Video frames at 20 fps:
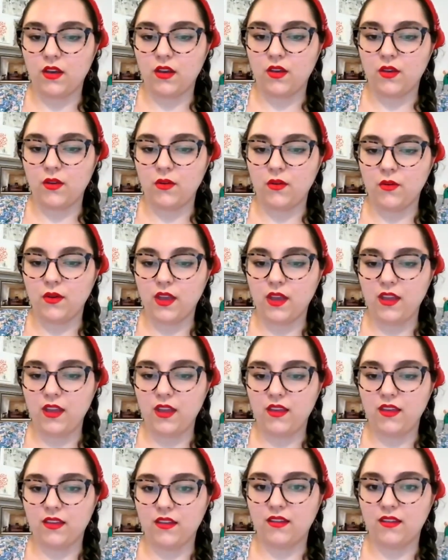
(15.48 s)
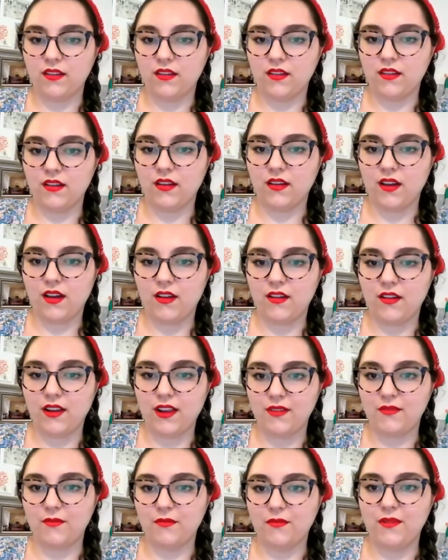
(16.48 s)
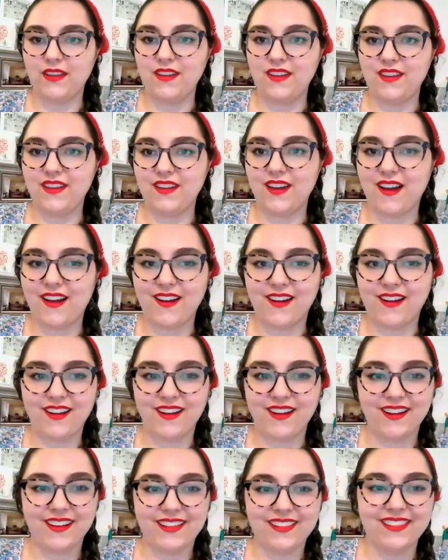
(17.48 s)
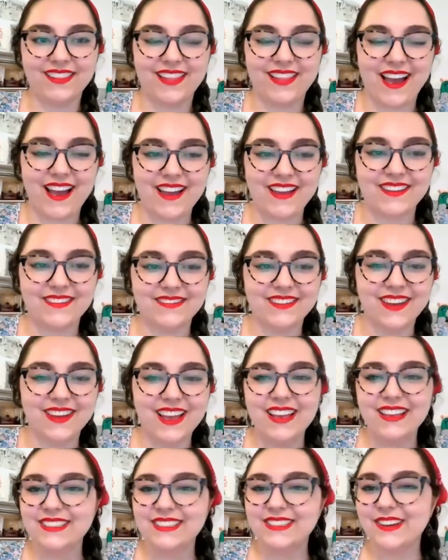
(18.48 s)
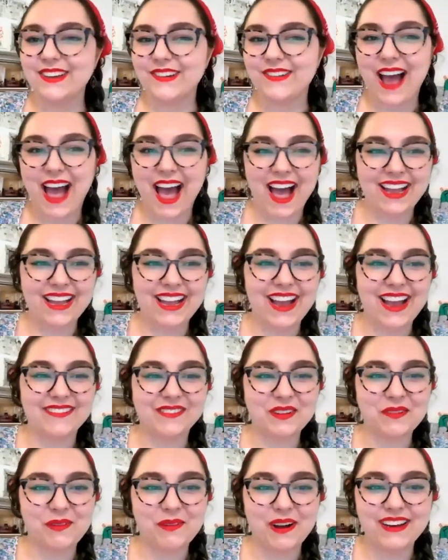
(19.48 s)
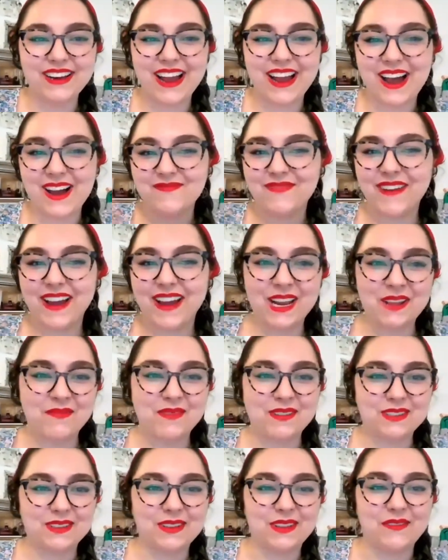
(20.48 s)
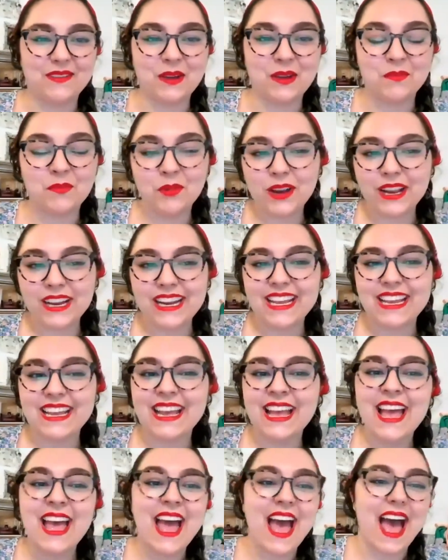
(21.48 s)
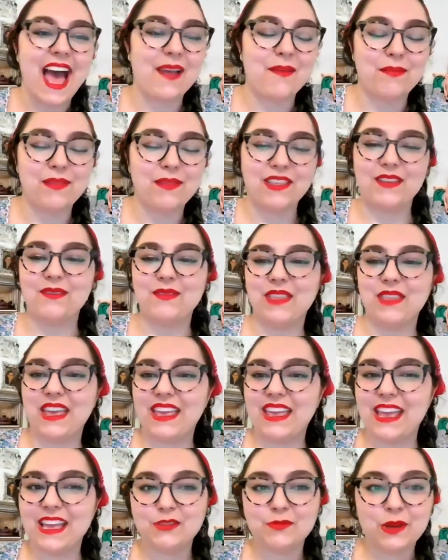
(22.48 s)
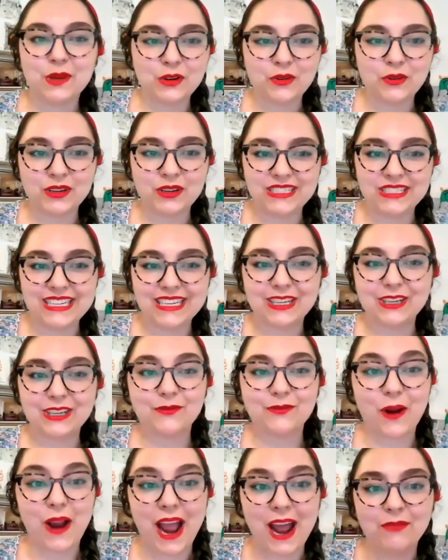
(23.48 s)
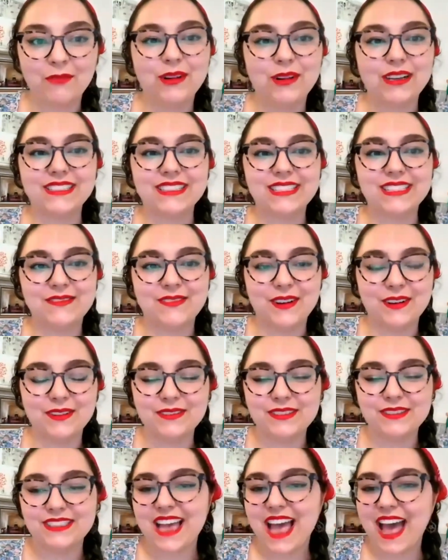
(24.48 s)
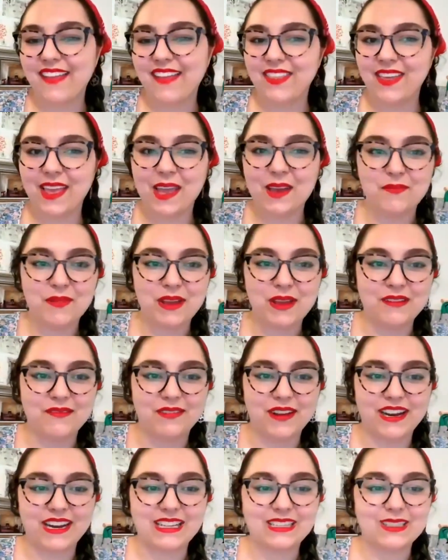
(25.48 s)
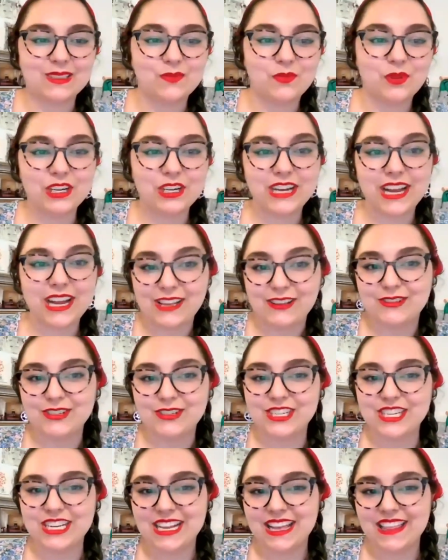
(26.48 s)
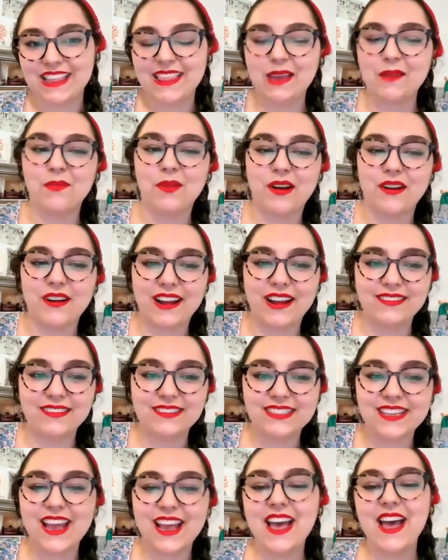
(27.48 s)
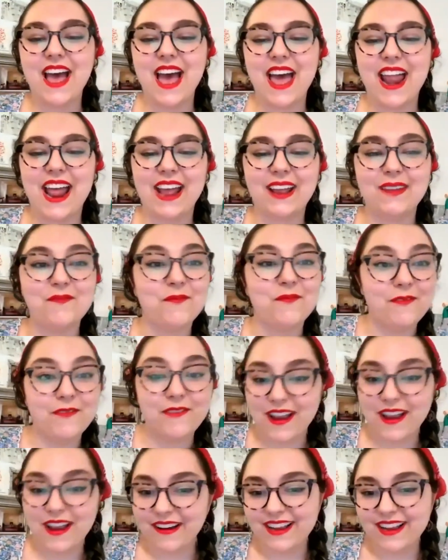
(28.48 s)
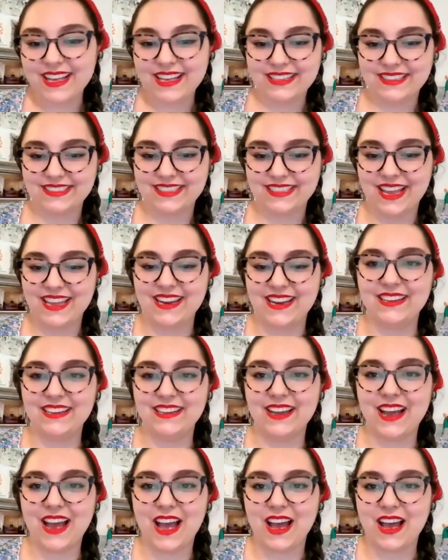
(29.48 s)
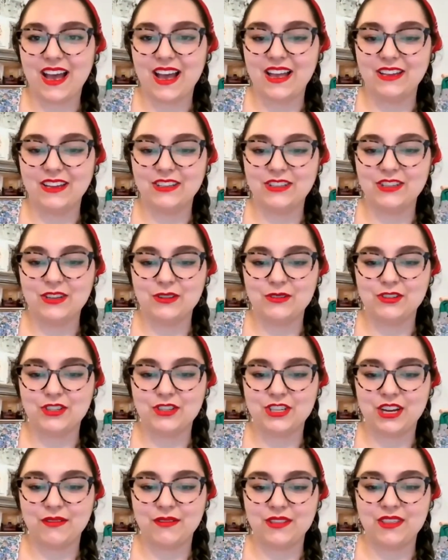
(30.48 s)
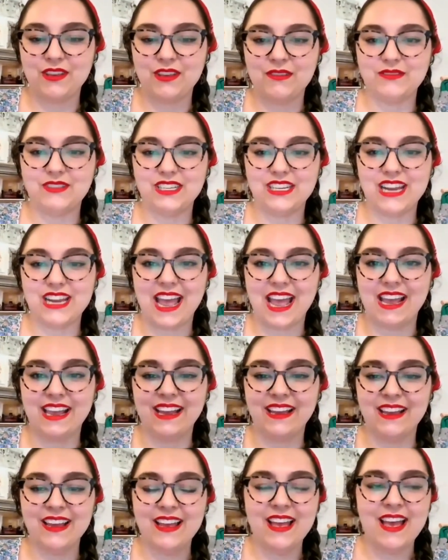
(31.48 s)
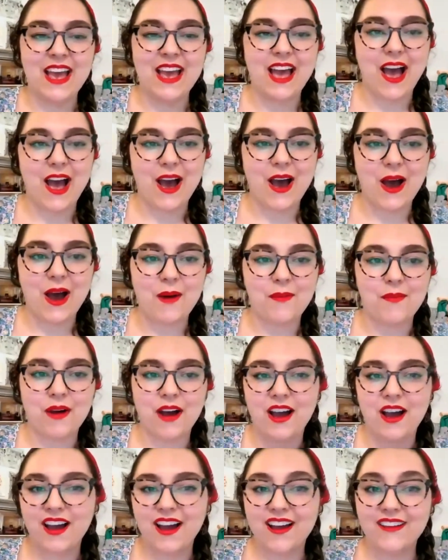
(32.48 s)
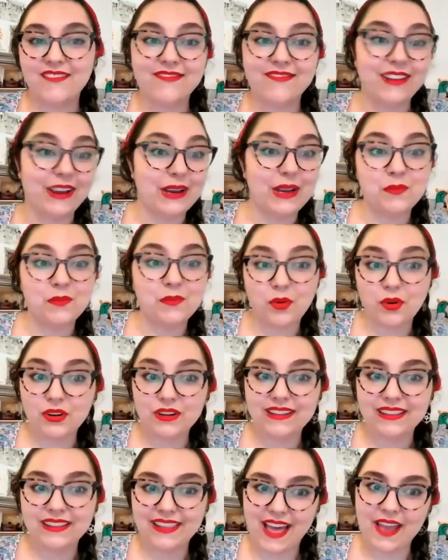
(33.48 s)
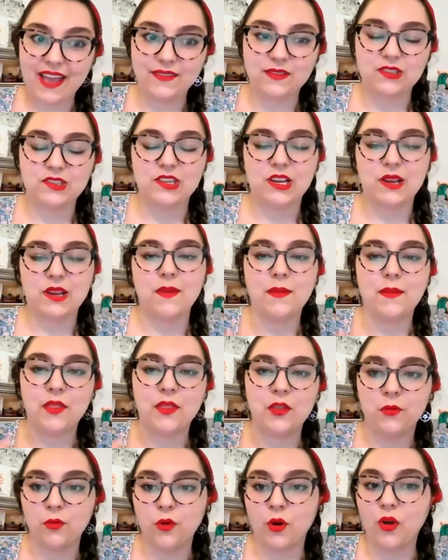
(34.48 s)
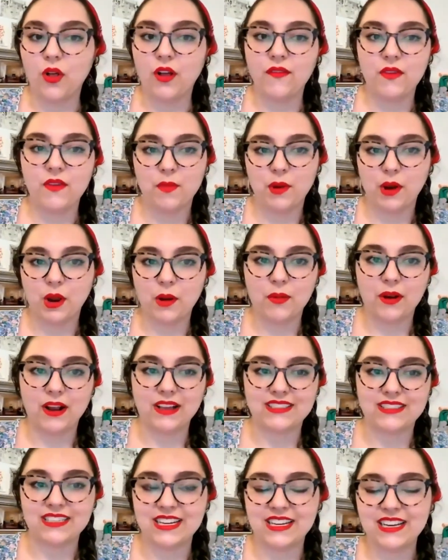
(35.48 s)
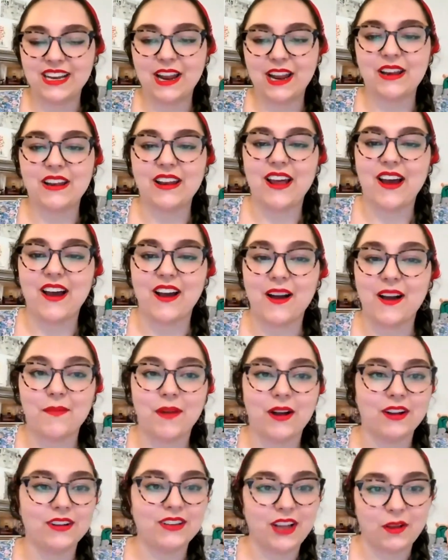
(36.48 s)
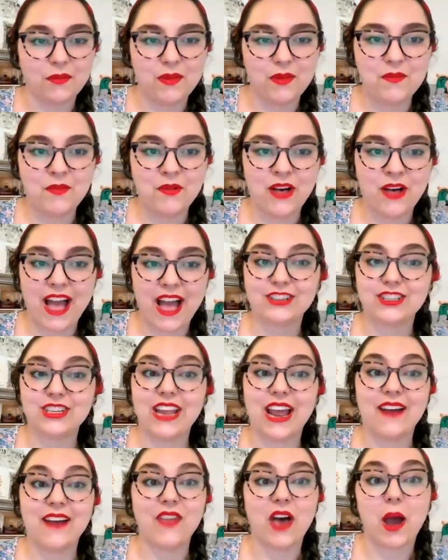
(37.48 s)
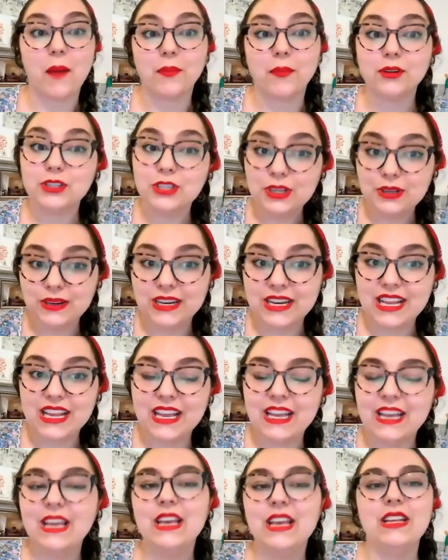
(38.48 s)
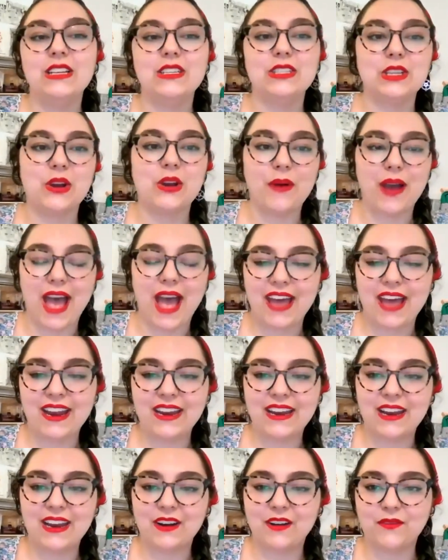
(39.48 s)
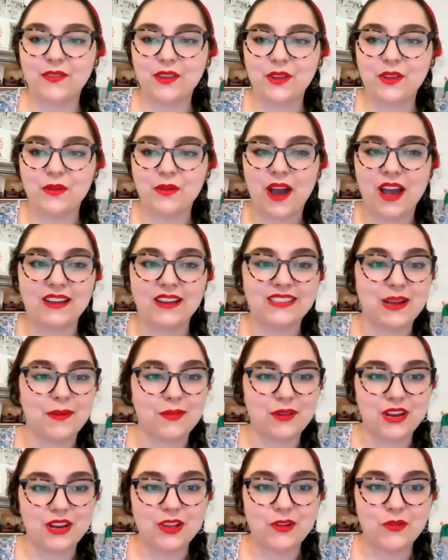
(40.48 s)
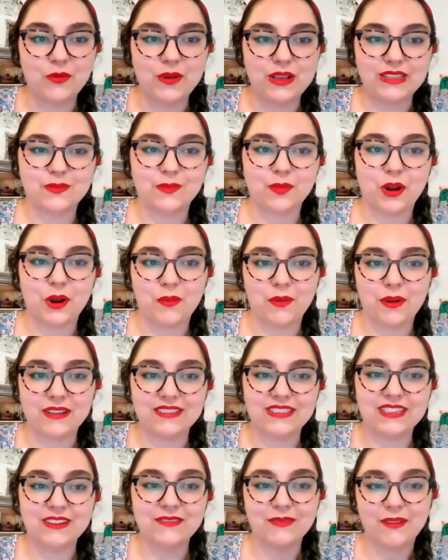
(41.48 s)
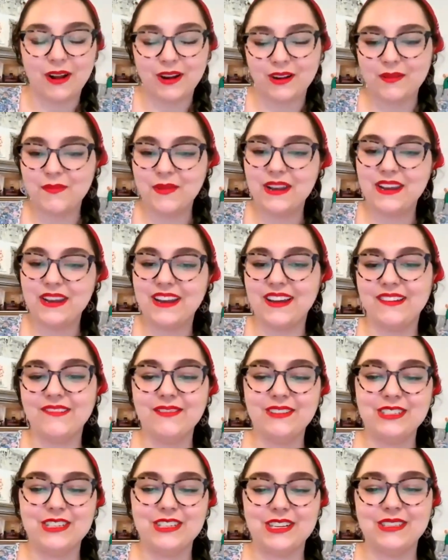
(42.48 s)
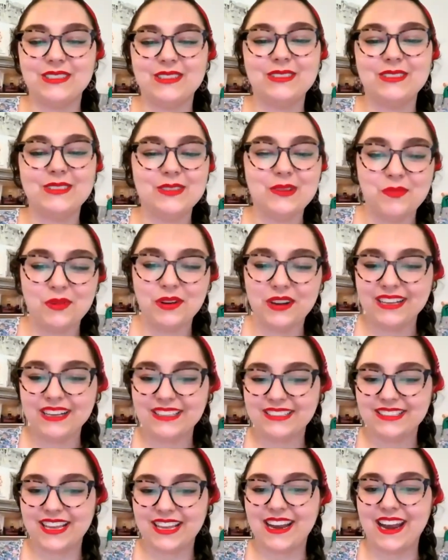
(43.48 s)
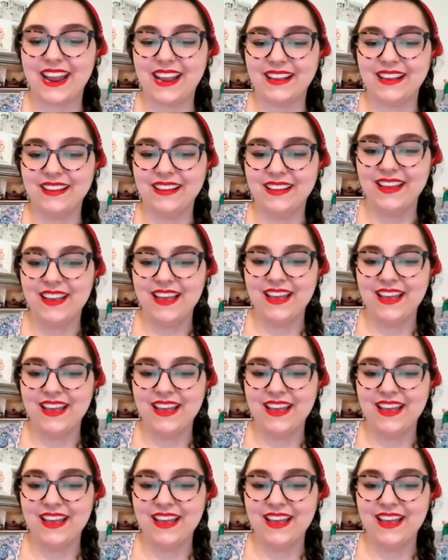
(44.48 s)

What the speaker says: Okay. All right, we are live. So hi, everyone. My name is Olivia Brady. I'm the Youth Engagement Coordinator for NYC Votes at the Campaign Finance Board. I use she and they pronouns. And I'm very excited to share with you today a very important live stream about the role of the borough president. And our young people actually have the opportunity to go ahead and interview Deputy Queens Borough President Rhonda Binda, which is super exciting.